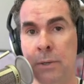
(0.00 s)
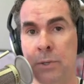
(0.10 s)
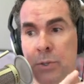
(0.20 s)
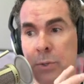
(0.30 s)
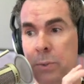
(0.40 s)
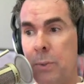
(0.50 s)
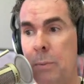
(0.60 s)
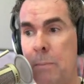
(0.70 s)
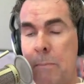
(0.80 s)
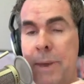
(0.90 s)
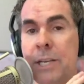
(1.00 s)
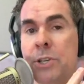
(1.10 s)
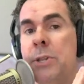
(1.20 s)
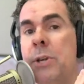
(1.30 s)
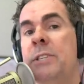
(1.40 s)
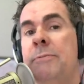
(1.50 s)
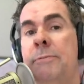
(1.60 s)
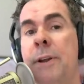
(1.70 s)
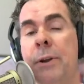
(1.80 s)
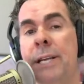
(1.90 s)
to make sure there is
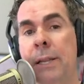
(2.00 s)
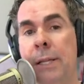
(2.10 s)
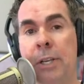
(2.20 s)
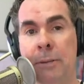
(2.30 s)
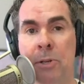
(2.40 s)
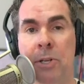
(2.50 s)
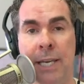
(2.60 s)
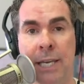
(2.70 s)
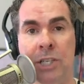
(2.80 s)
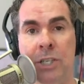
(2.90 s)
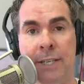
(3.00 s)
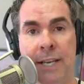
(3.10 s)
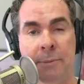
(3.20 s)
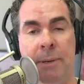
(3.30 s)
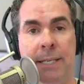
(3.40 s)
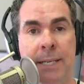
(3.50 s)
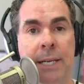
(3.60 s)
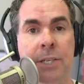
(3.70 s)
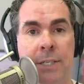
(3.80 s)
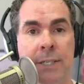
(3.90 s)
very clear communication and
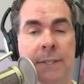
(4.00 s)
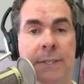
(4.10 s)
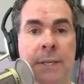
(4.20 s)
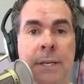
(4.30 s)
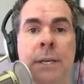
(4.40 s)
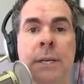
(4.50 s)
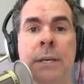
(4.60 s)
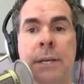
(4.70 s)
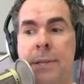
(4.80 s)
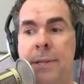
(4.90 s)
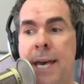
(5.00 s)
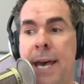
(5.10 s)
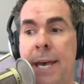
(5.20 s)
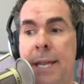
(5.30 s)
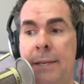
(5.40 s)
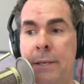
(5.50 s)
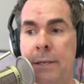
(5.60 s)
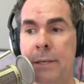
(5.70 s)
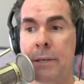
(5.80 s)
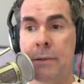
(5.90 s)
expectations that
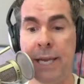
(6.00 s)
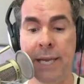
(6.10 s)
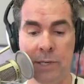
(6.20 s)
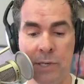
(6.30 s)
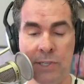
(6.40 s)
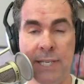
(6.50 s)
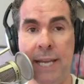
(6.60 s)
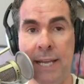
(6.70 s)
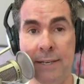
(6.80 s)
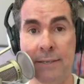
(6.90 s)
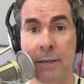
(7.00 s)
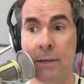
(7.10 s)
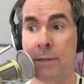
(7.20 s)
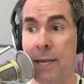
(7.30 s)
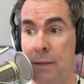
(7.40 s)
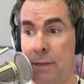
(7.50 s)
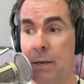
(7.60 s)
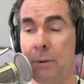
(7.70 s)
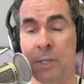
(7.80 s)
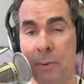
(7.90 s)
they understand that they're
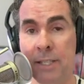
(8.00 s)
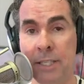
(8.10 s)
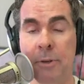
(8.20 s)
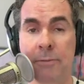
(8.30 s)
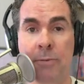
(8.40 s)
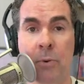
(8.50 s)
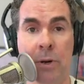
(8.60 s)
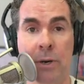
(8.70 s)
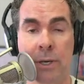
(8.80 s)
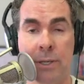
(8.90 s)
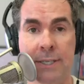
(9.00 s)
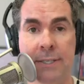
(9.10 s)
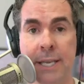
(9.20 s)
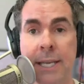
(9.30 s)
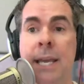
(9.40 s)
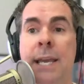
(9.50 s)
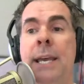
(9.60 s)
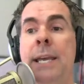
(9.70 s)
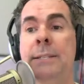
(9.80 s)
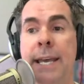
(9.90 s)
responsible for this thing,
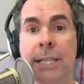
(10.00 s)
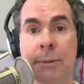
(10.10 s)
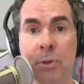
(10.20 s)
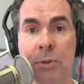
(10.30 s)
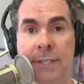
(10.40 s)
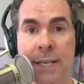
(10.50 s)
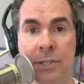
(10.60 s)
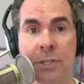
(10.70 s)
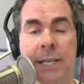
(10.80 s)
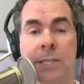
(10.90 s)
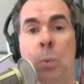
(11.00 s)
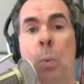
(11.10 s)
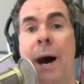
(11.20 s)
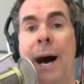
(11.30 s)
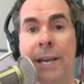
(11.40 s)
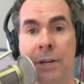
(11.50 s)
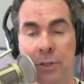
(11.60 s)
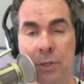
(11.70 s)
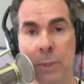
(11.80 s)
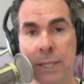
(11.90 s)
and take them through this exercise, why you're
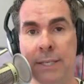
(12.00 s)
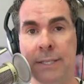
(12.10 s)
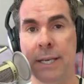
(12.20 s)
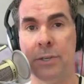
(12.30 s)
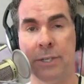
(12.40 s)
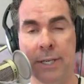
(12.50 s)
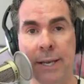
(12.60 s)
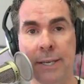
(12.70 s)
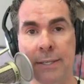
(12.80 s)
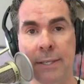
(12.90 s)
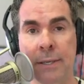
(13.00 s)
doing this exercise.